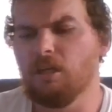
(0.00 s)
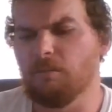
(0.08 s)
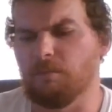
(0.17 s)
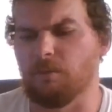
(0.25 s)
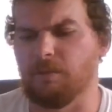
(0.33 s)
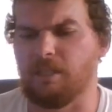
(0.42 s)

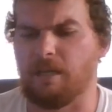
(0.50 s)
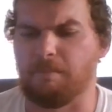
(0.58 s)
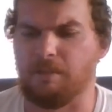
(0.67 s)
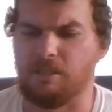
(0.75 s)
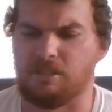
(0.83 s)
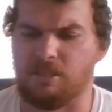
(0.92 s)
But with that
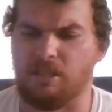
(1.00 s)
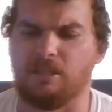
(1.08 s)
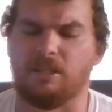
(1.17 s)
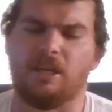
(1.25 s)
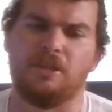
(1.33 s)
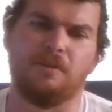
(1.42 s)
being said,
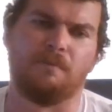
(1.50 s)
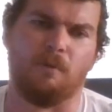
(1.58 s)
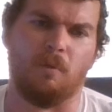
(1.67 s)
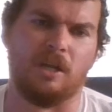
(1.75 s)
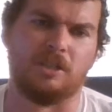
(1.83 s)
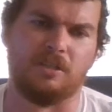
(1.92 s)
thank you for
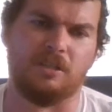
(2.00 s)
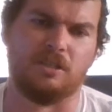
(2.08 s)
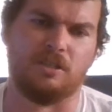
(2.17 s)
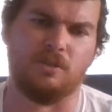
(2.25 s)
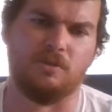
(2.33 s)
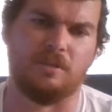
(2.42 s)
watching
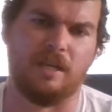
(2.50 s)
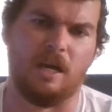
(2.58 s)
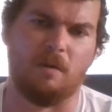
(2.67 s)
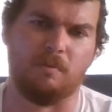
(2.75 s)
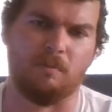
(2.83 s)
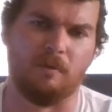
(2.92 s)
this Tuesday
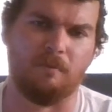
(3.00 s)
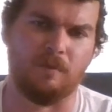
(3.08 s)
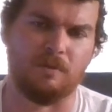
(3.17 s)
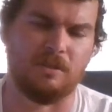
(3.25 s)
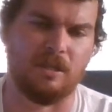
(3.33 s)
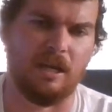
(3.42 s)
album
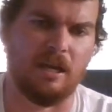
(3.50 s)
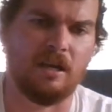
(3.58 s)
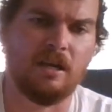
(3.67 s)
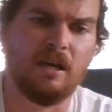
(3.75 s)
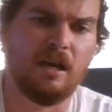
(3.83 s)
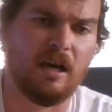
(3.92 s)
review today.
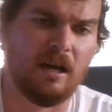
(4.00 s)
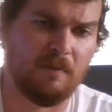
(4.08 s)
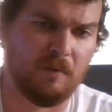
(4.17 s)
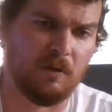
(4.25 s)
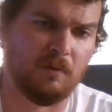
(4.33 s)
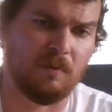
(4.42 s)

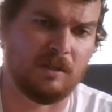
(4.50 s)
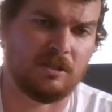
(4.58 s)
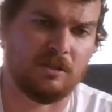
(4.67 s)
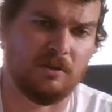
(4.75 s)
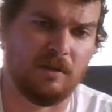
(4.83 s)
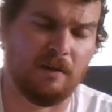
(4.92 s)
Have a good
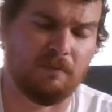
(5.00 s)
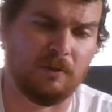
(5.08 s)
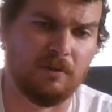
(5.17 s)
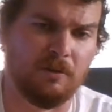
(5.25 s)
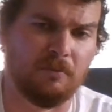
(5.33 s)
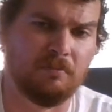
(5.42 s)
rest of your
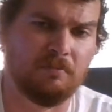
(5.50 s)
afternoon.